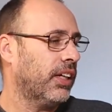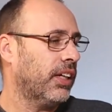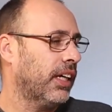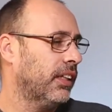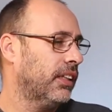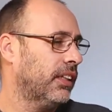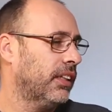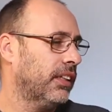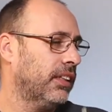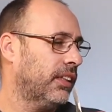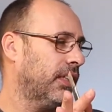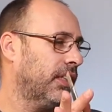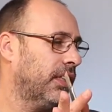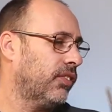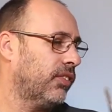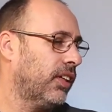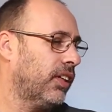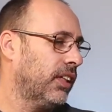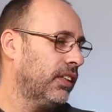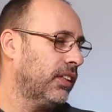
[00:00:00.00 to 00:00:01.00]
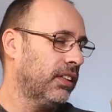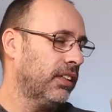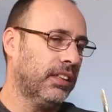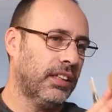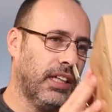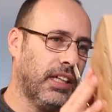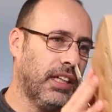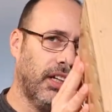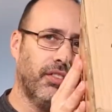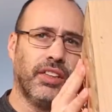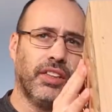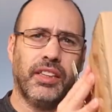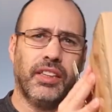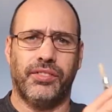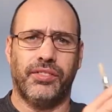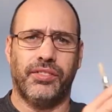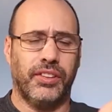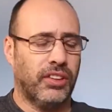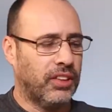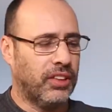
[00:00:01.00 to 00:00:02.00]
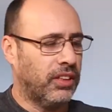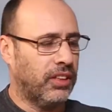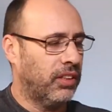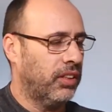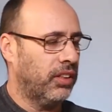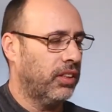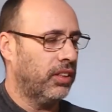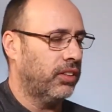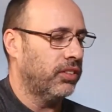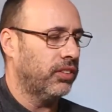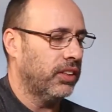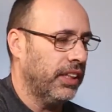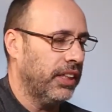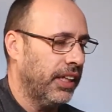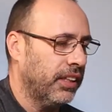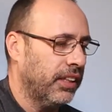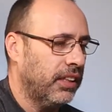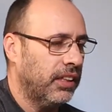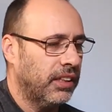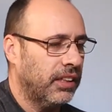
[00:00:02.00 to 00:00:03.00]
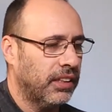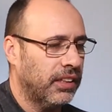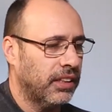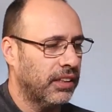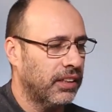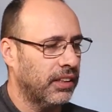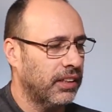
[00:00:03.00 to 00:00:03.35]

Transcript: Okay, this one I will leave it to the end.